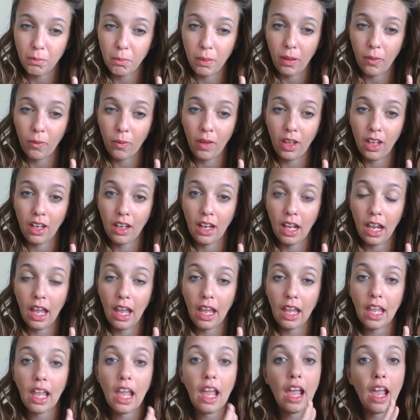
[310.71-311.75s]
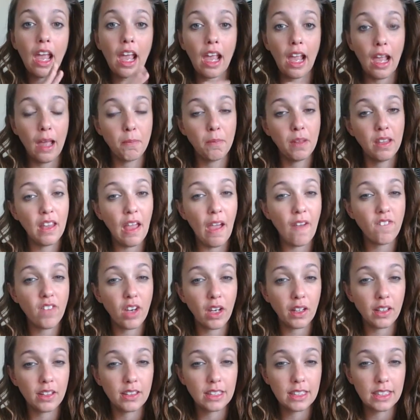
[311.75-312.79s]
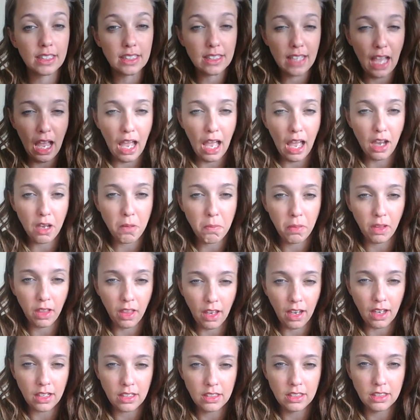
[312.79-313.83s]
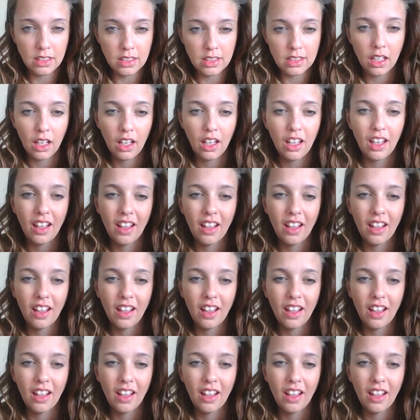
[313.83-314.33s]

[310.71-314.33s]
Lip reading: but when I am in that very sad place,